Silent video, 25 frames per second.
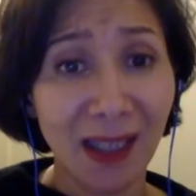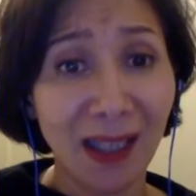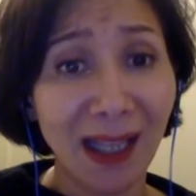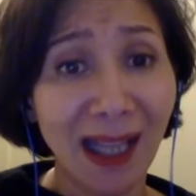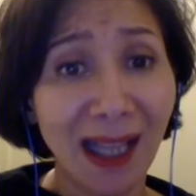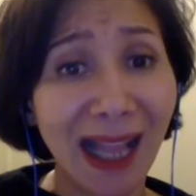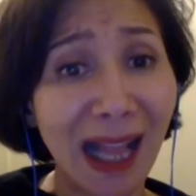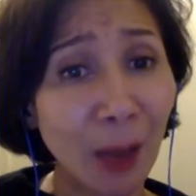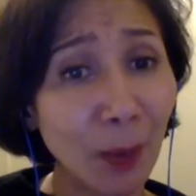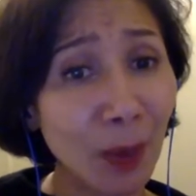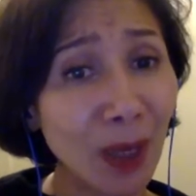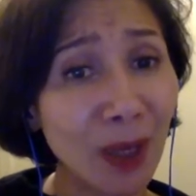
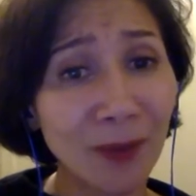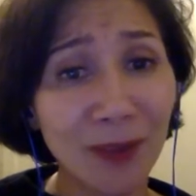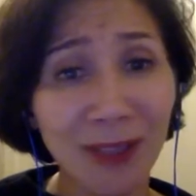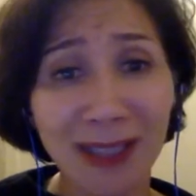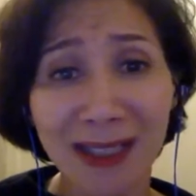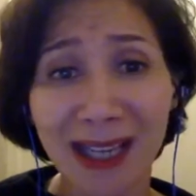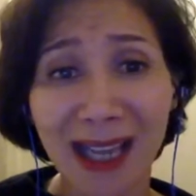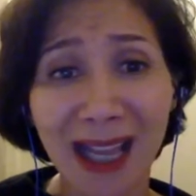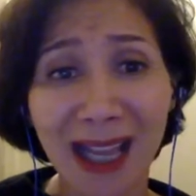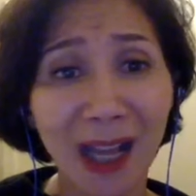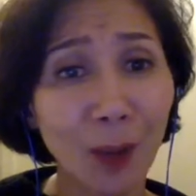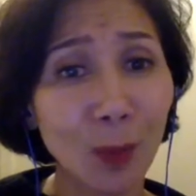However,
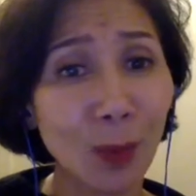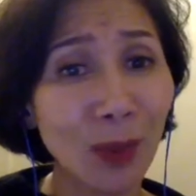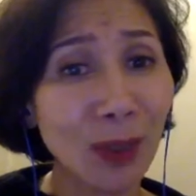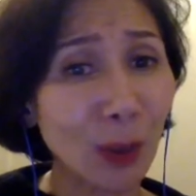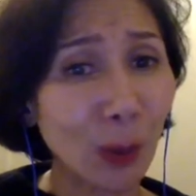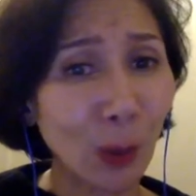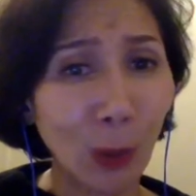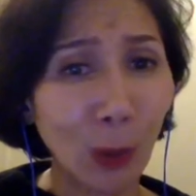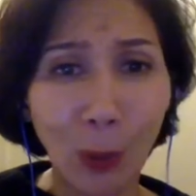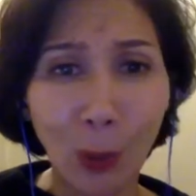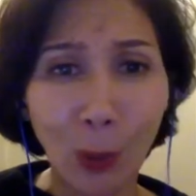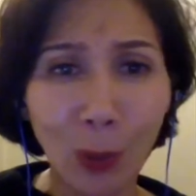now
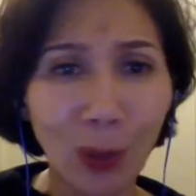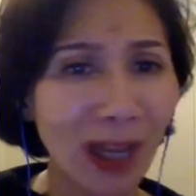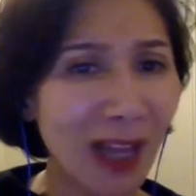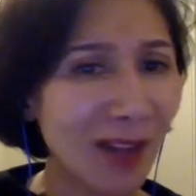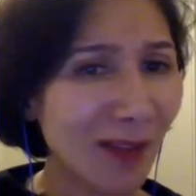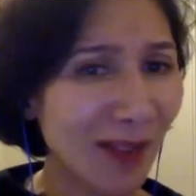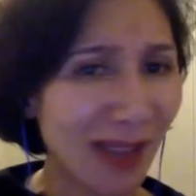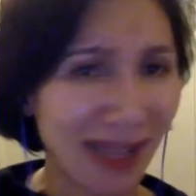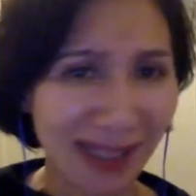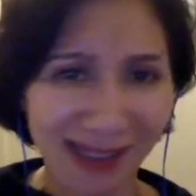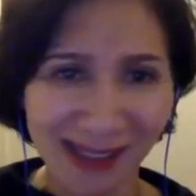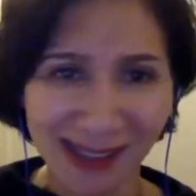we all have
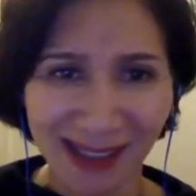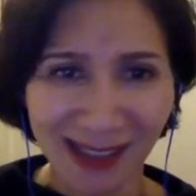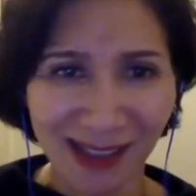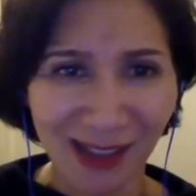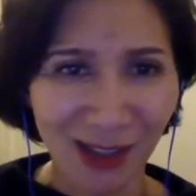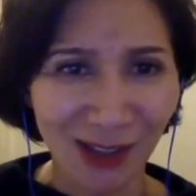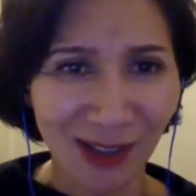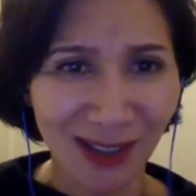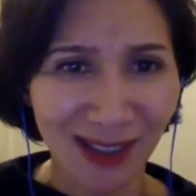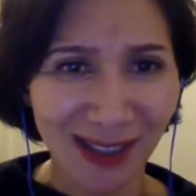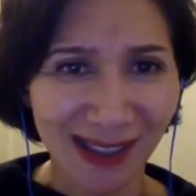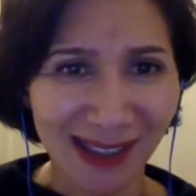access
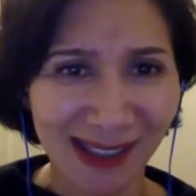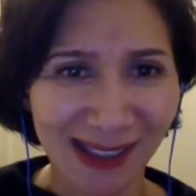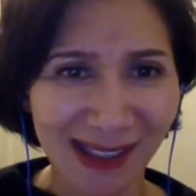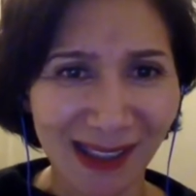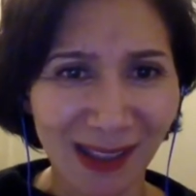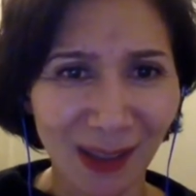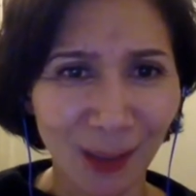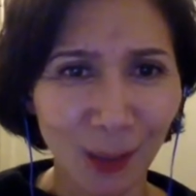to this.